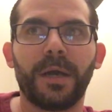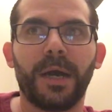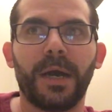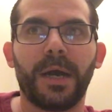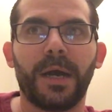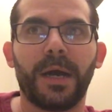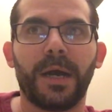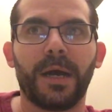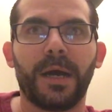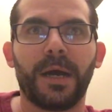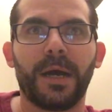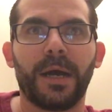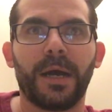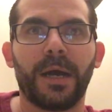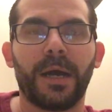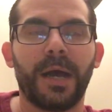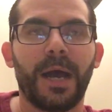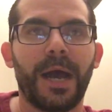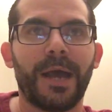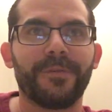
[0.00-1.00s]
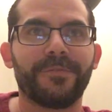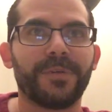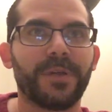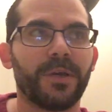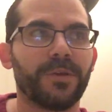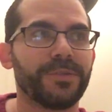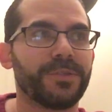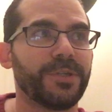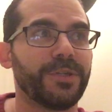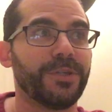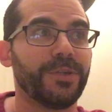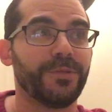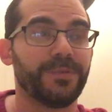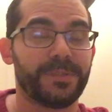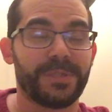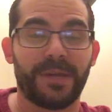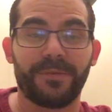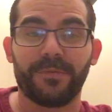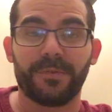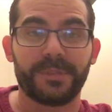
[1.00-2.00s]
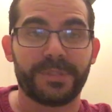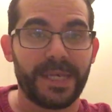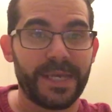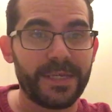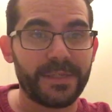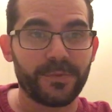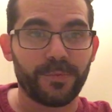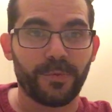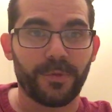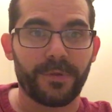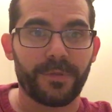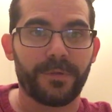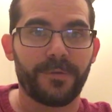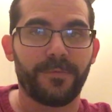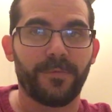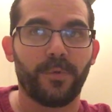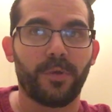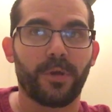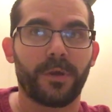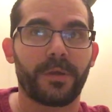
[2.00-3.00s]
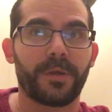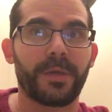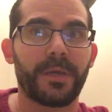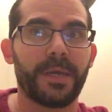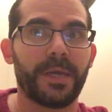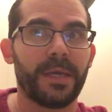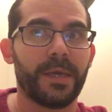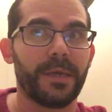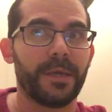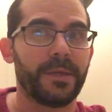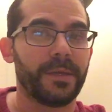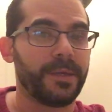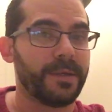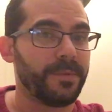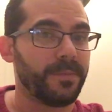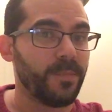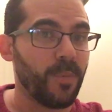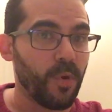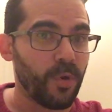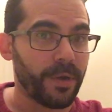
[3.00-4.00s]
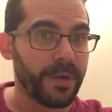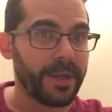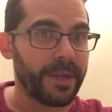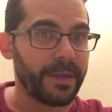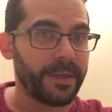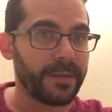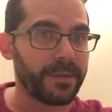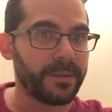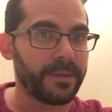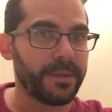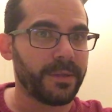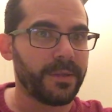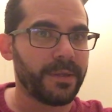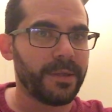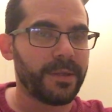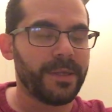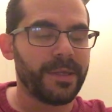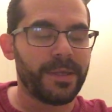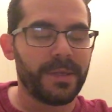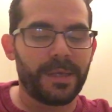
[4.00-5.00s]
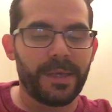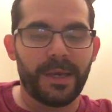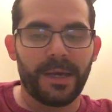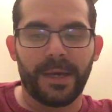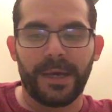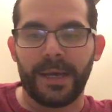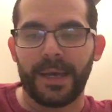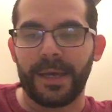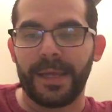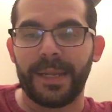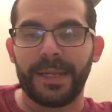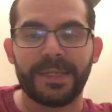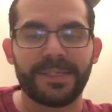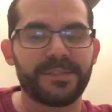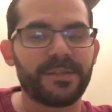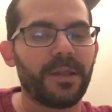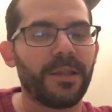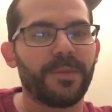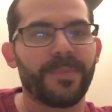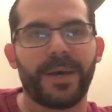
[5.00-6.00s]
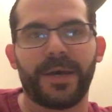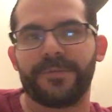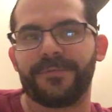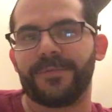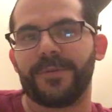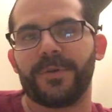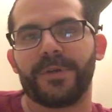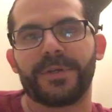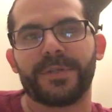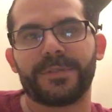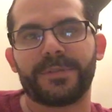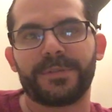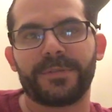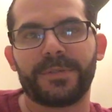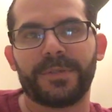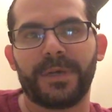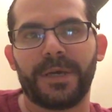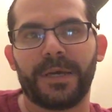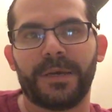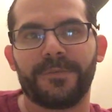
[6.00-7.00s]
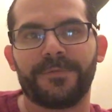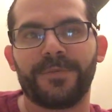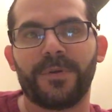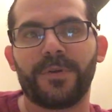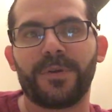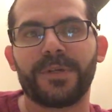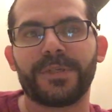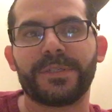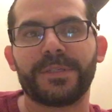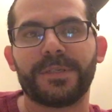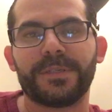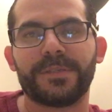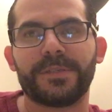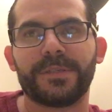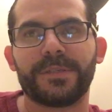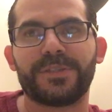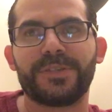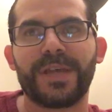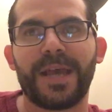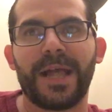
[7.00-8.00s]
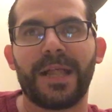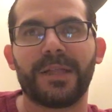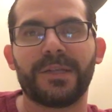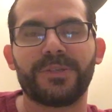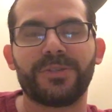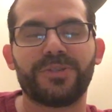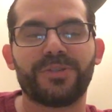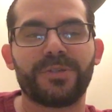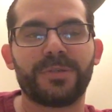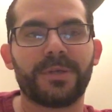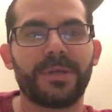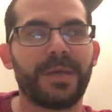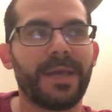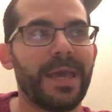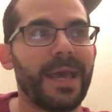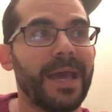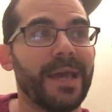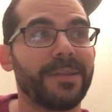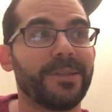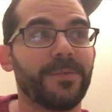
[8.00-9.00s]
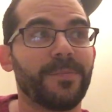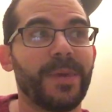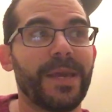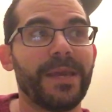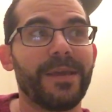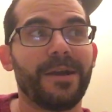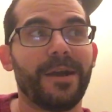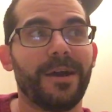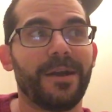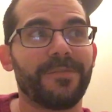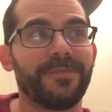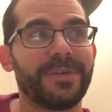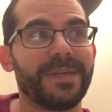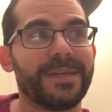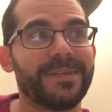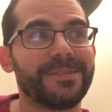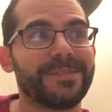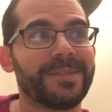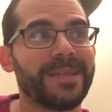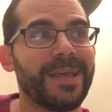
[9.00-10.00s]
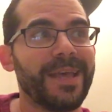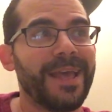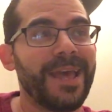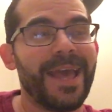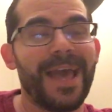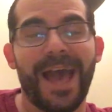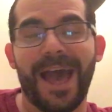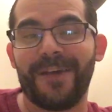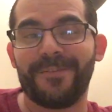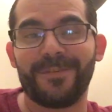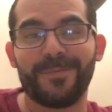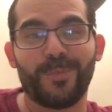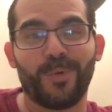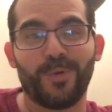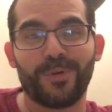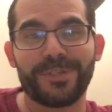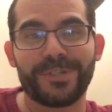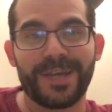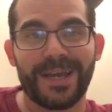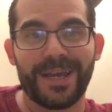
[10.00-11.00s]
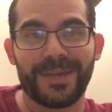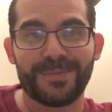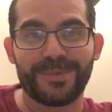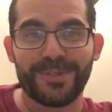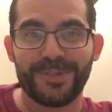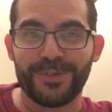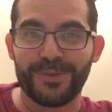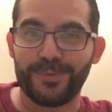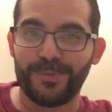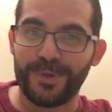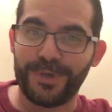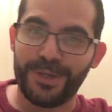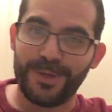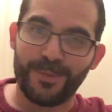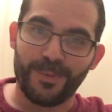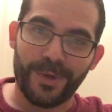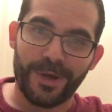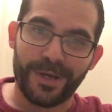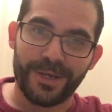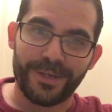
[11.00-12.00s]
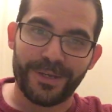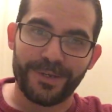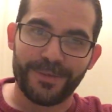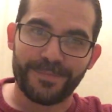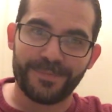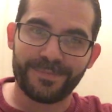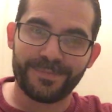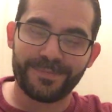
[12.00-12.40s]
I've known to do several days worth of work in a morning. And it's all about focus. Focus is the challenge, and the payoff is having more time to do what you want to do.